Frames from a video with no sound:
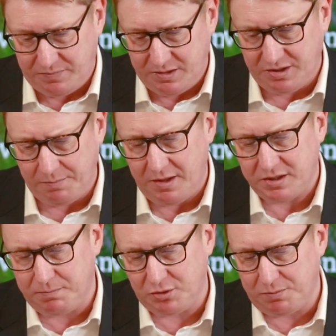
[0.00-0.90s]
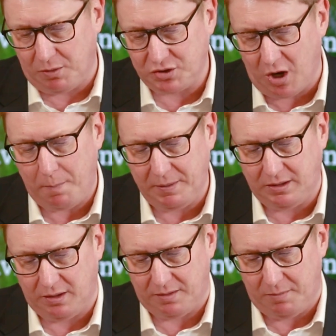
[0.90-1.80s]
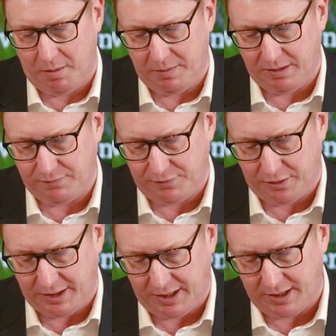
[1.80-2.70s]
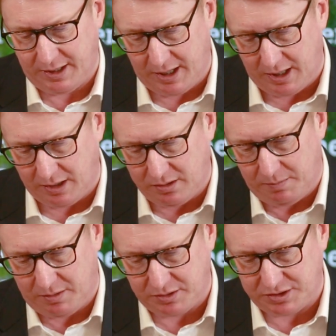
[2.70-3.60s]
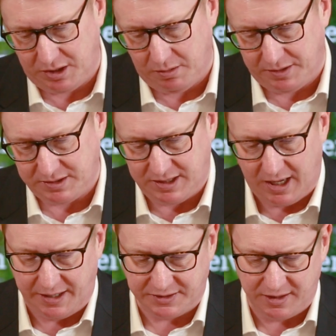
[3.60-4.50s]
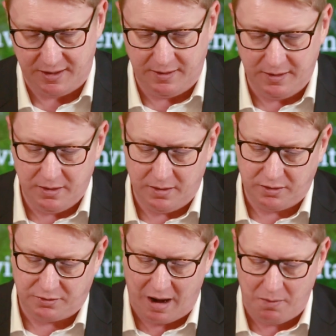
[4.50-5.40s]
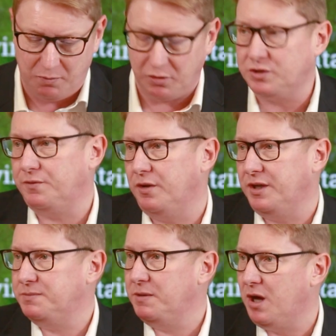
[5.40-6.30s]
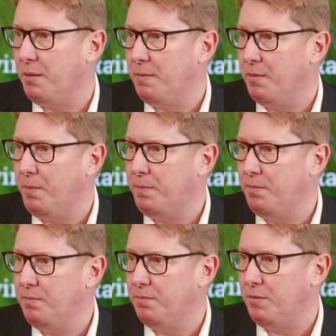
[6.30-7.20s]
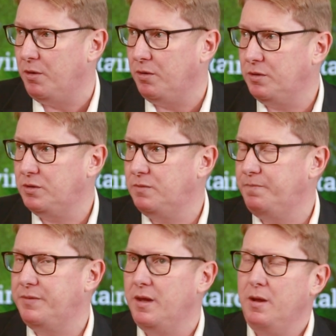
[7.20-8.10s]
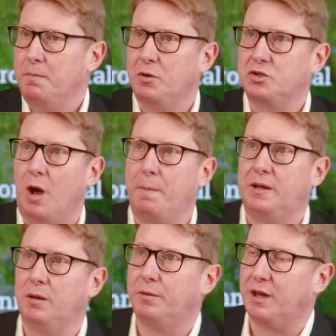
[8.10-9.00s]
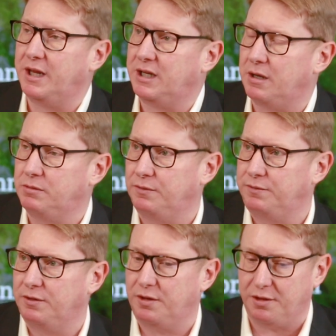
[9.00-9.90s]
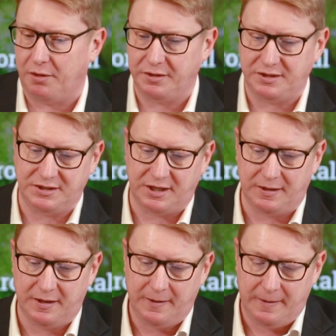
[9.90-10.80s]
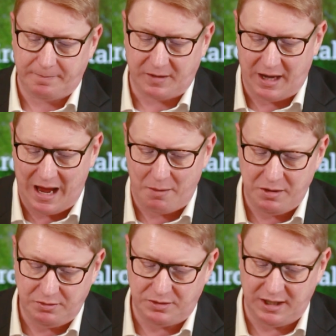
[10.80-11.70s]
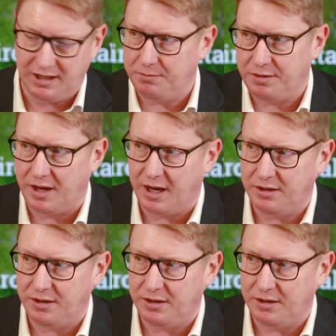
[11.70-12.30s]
Something that's much more topical at the moment in flooding, and I'll come across to you on this, Dan, is groundwater flooding is becoming more topical with the lead local flood authorities, and how are you dealing with that